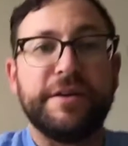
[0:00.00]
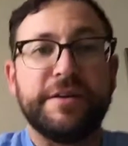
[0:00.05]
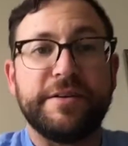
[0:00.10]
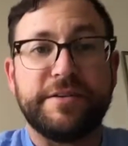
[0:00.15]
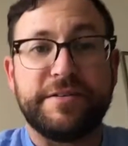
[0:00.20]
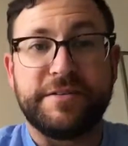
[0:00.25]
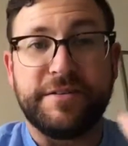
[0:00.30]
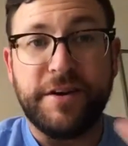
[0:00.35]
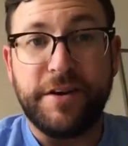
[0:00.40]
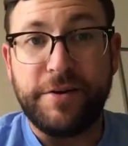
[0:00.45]

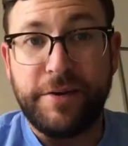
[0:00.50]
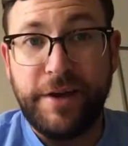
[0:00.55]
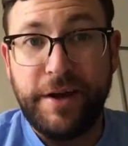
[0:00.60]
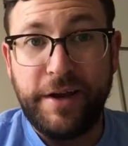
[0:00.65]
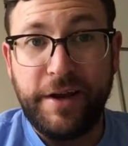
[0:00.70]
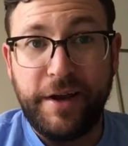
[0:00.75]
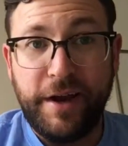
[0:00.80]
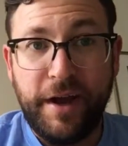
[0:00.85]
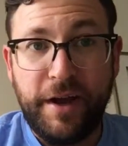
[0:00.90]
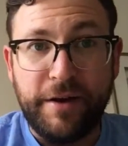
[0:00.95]
So there
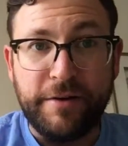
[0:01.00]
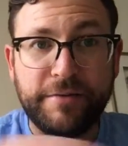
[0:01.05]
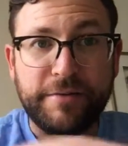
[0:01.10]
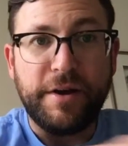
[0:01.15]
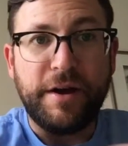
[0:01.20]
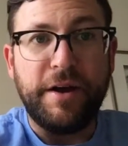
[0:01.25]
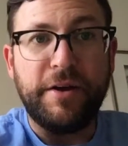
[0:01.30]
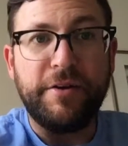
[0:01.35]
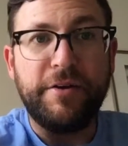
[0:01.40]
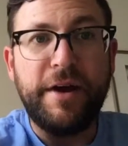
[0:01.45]
you go.
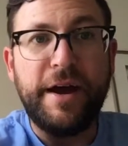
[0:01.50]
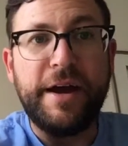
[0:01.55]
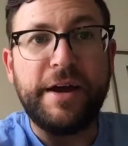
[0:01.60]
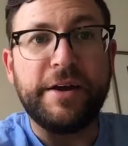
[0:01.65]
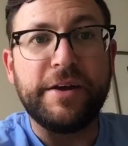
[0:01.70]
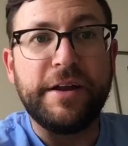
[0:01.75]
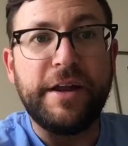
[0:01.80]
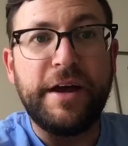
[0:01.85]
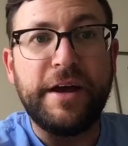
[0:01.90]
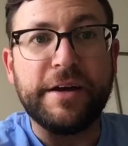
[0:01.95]
All right,
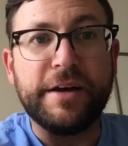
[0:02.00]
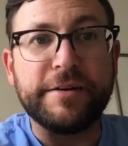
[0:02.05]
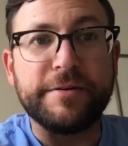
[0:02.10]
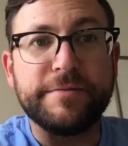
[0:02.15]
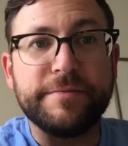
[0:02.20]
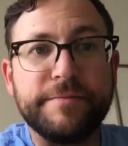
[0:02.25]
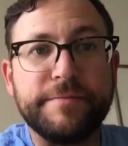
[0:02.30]
good luck.